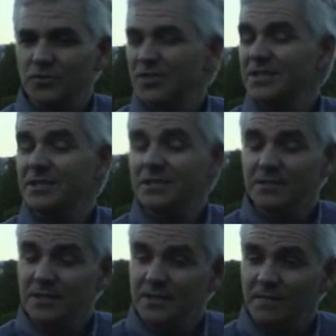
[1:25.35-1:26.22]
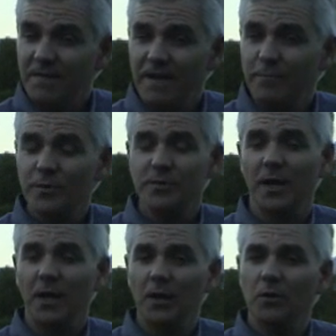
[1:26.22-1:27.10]
60 to
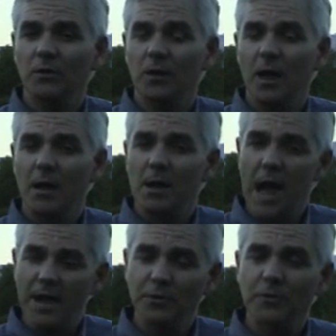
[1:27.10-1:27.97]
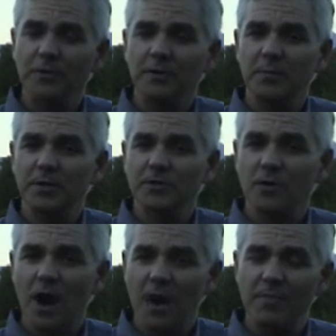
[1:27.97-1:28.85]
65% could accurately be
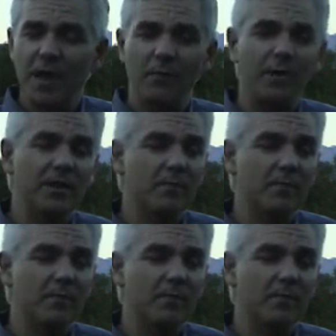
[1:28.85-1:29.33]
described that way.